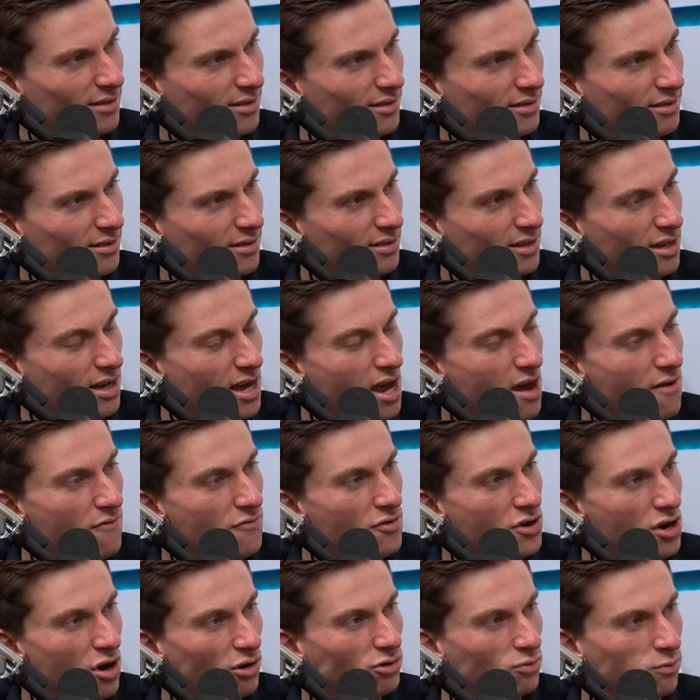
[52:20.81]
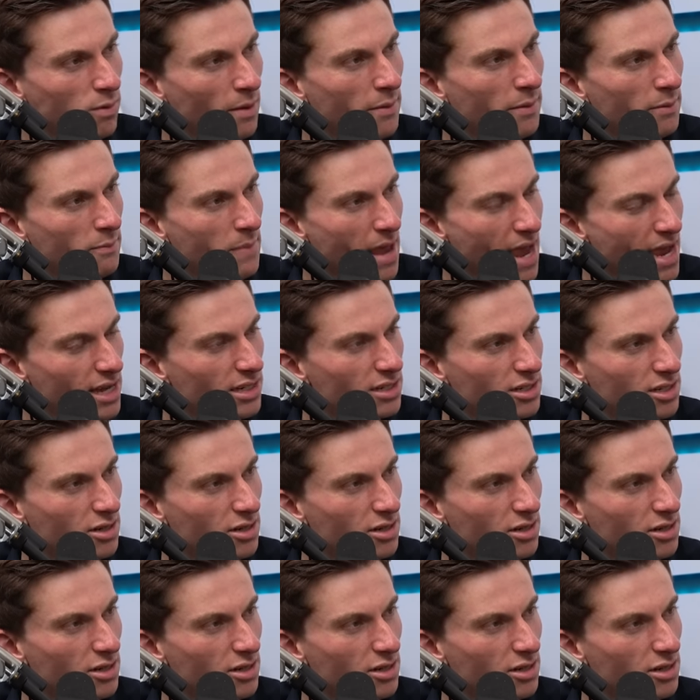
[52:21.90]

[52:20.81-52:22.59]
Yeah, dude, of notes women passed